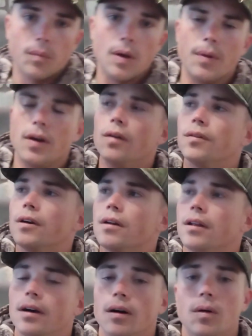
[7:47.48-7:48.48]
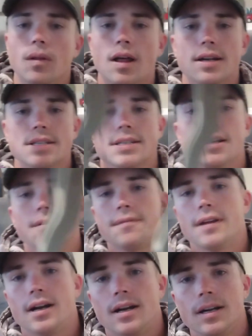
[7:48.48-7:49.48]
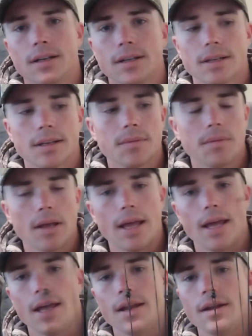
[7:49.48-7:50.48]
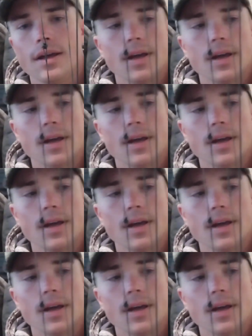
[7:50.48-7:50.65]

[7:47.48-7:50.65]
we went over a whole lot of stuff there, and